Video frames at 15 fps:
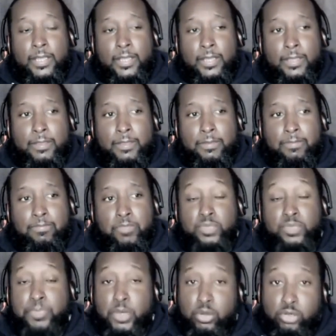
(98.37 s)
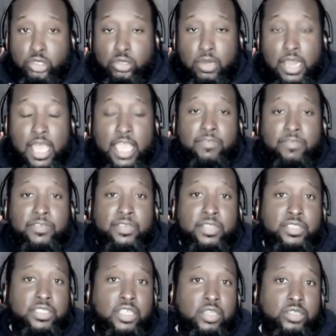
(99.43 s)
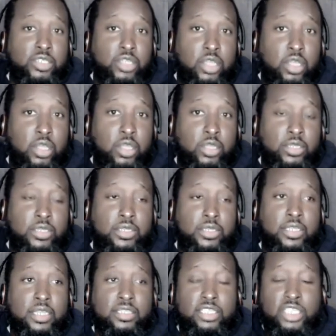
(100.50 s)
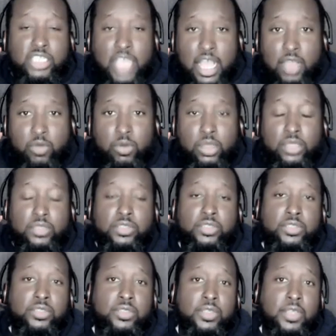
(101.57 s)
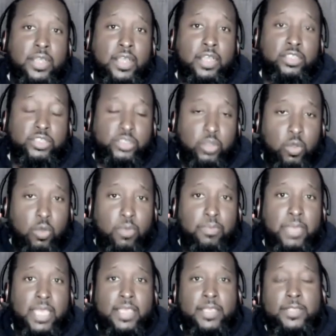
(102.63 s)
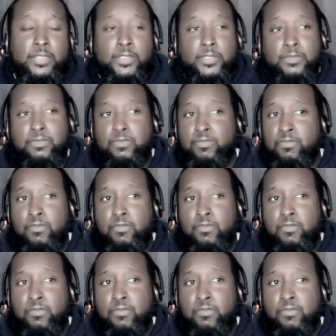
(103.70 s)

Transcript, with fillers: uh, the spiritual life, touched on uh, the chakras, uh, soulmates,